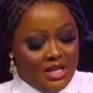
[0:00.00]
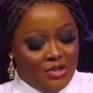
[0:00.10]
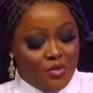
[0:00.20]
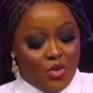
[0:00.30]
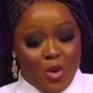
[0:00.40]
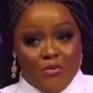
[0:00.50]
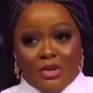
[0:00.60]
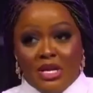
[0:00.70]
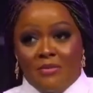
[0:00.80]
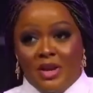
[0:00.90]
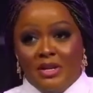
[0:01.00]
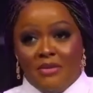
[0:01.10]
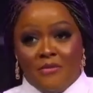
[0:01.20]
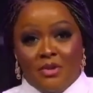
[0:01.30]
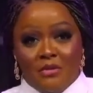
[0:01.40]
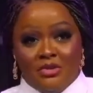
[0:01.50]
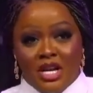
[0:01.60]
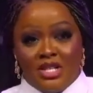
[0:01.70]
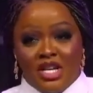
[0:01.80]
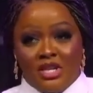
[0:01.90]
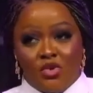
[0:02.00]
that you will come for their birthday free of charge.